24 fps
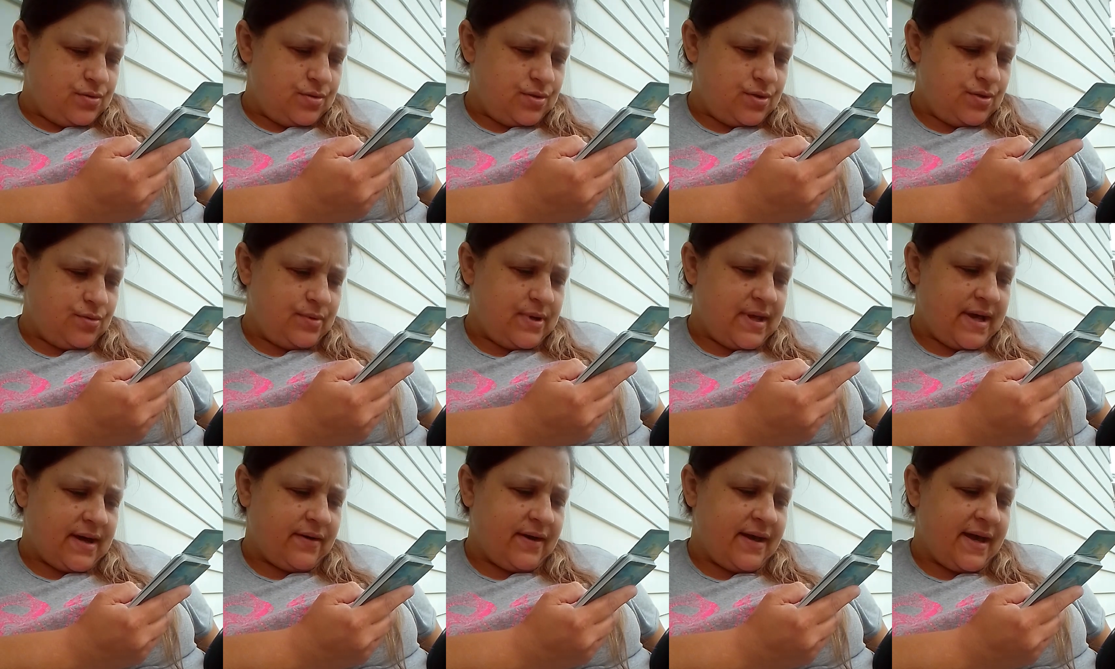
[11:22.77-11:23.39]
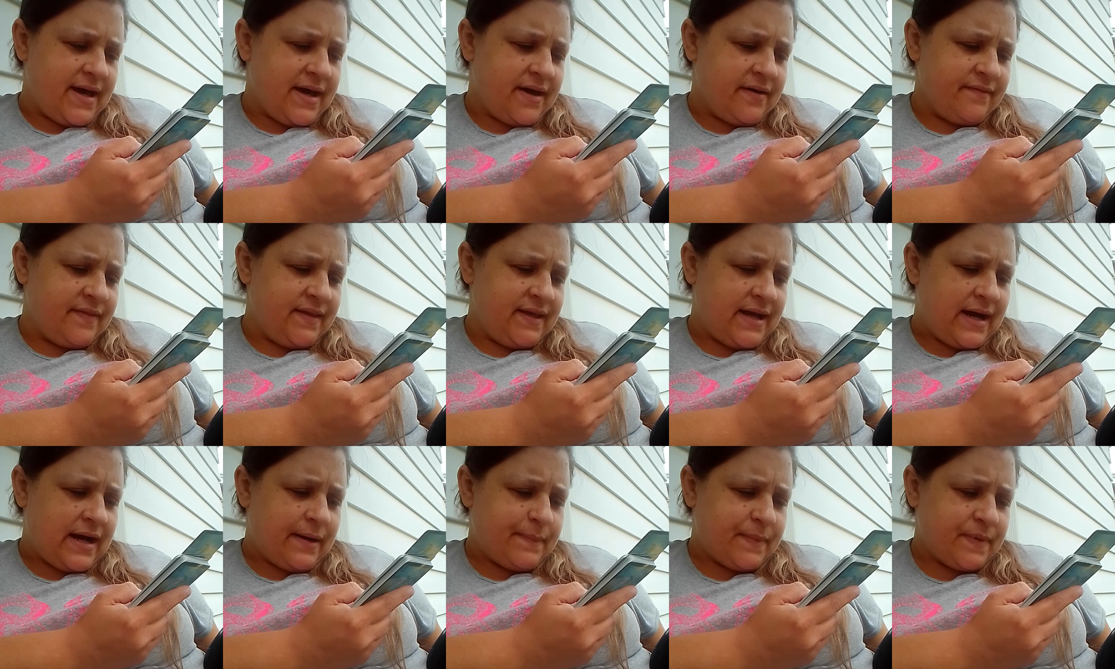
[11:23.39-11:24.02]
You now have
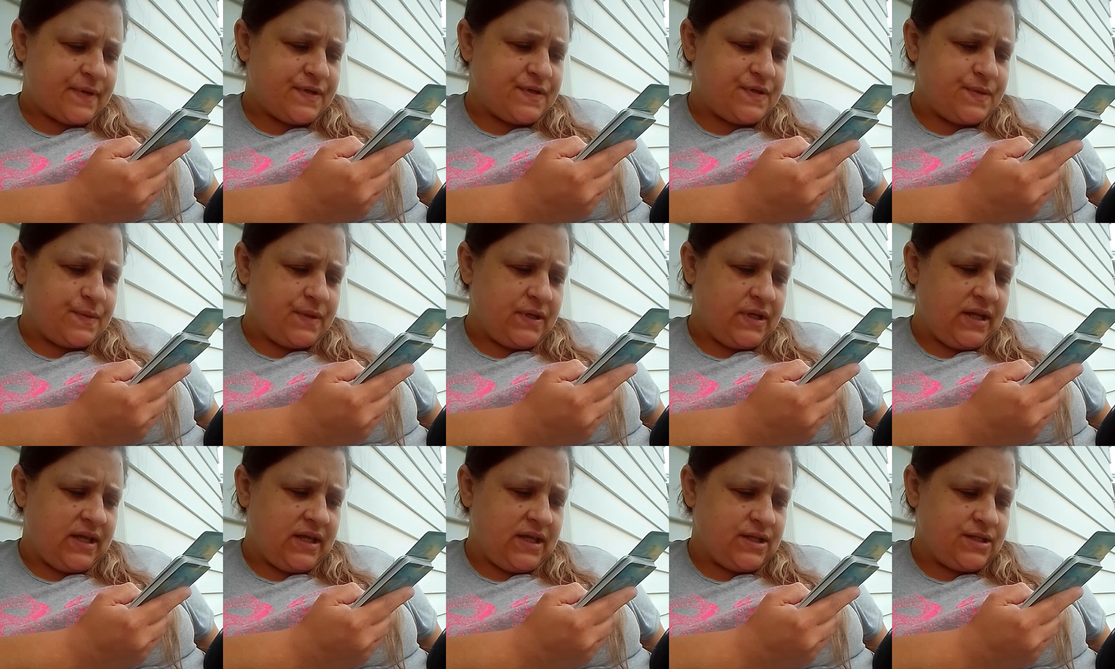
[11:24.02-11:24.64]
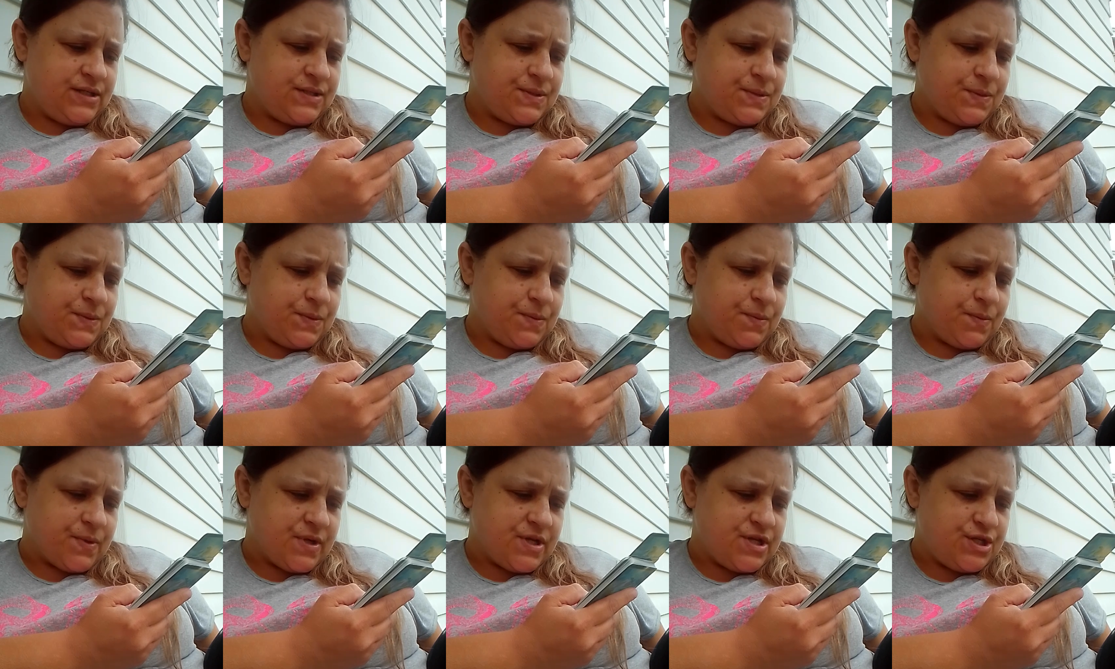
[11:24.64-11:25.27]
the opportunity
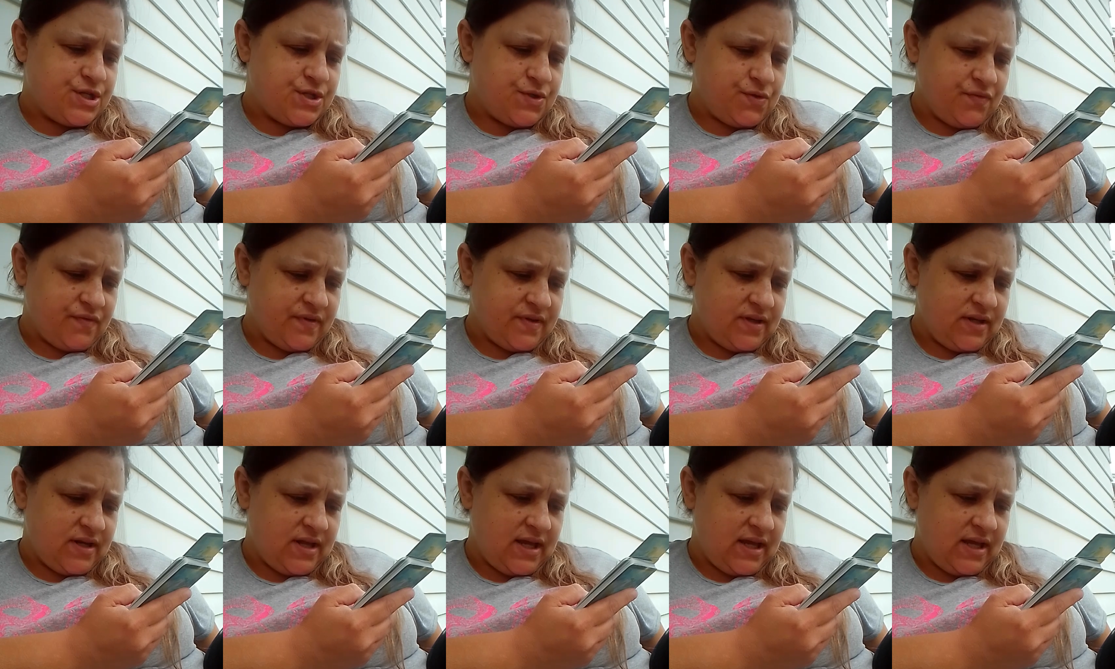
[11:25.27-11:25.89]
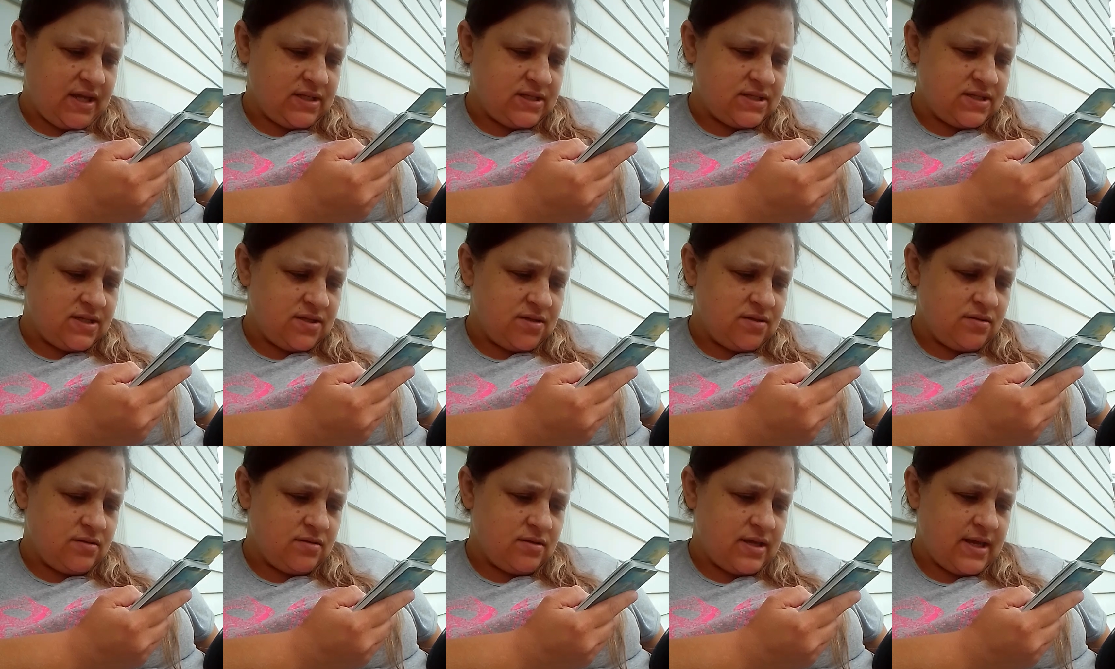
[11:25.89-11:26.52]
to rejuvenate
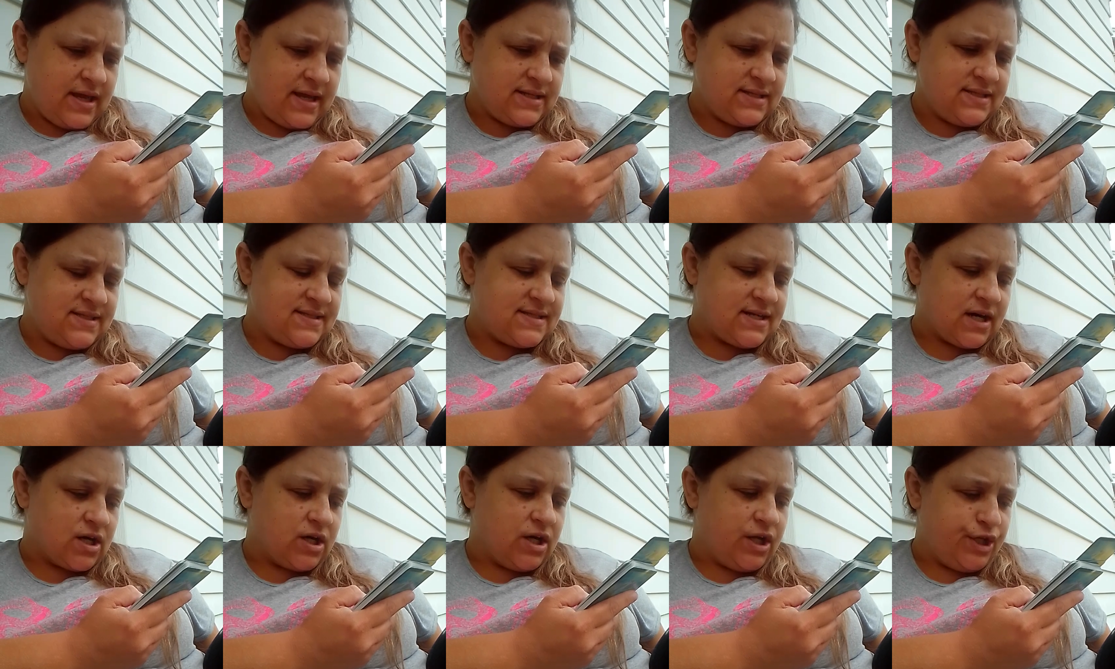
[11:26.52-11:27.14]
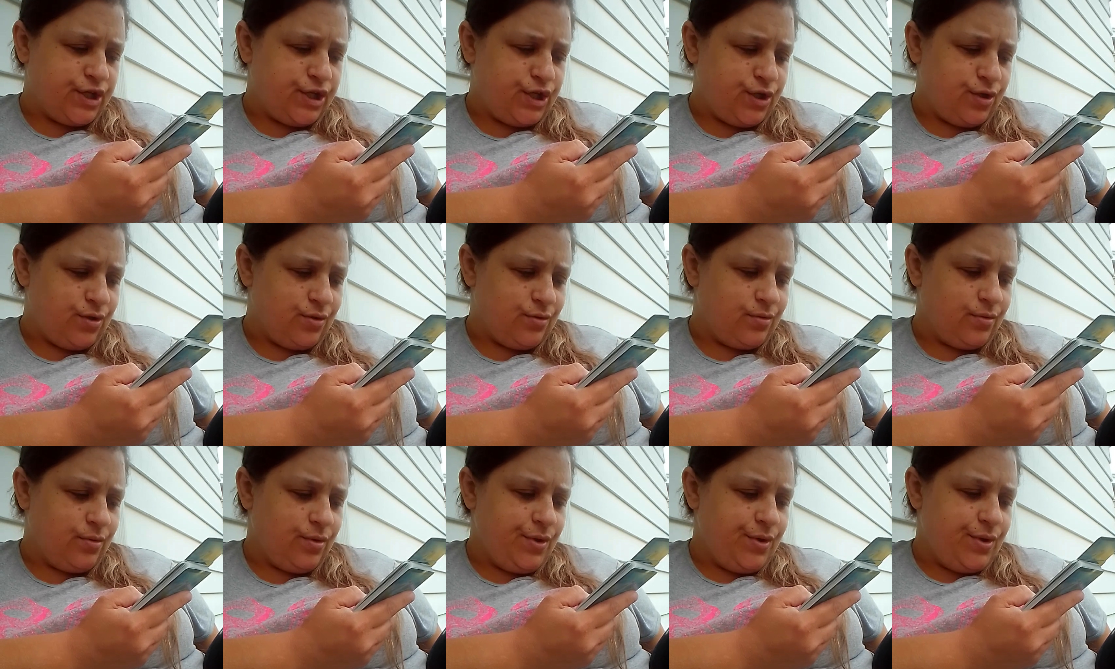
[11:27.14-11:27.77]
and start
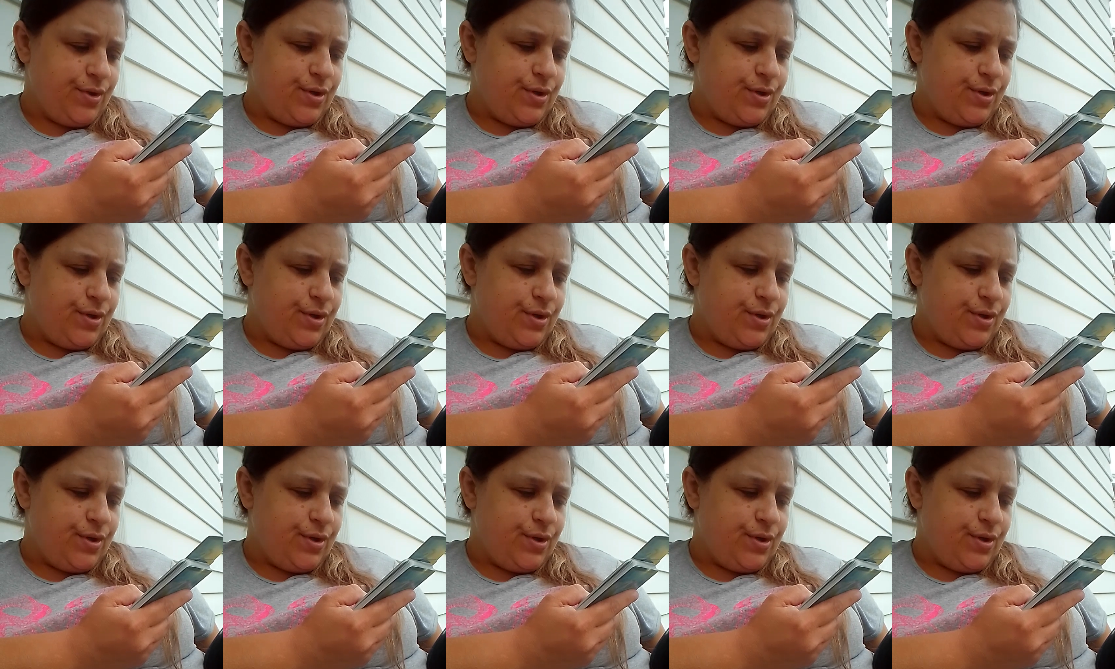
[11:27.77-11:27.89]
anew.